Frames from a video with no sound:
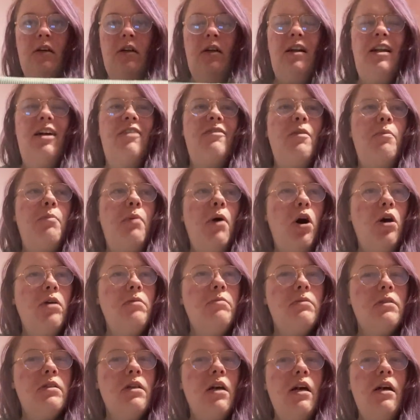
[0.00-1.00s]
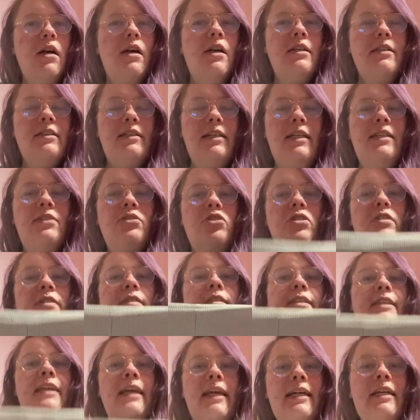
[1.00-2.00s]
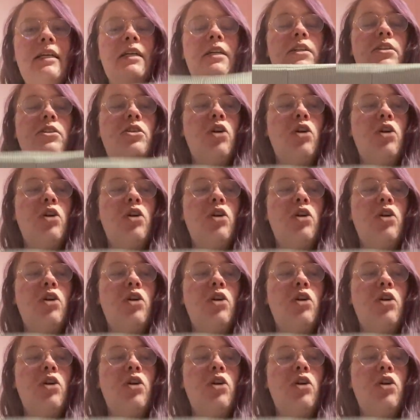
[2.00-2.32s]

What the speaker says: These are skin